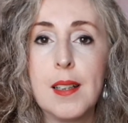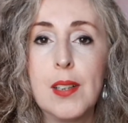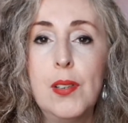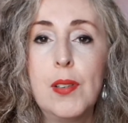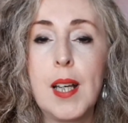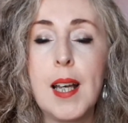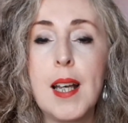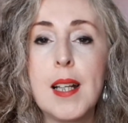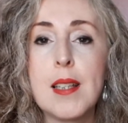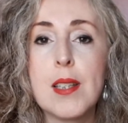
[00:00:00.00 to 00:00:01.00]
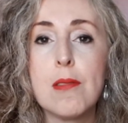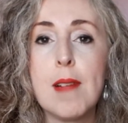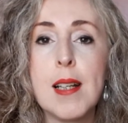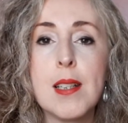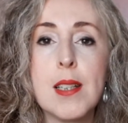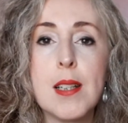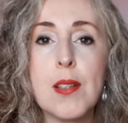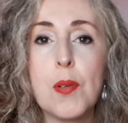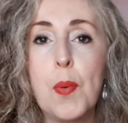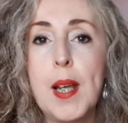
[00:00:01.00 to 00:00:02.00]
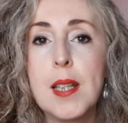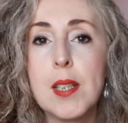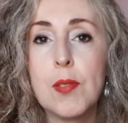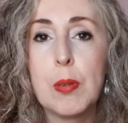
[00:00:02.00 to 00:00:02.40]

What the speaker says: You can surrender the weight of